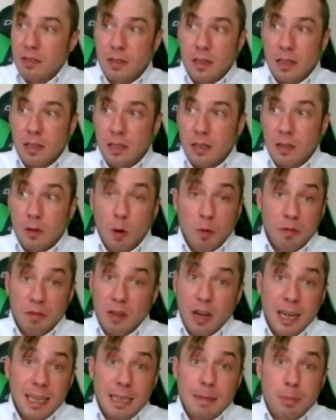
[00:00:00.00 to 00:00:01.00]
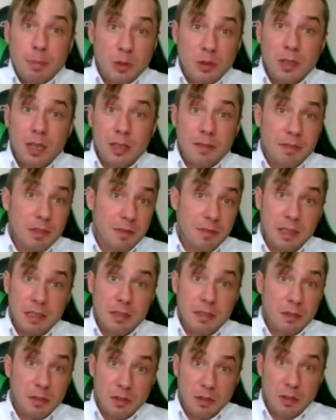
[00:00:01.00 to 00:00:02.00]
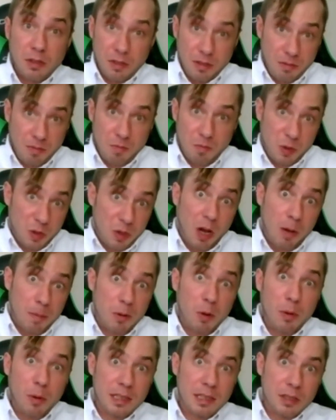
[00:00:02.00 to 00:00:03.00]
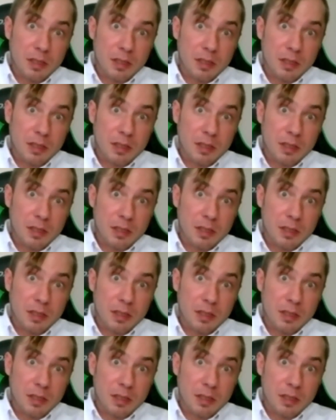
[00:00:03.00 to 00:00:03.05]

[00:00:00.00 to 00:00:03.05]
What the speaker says: over 90% of your visitors to stop going to your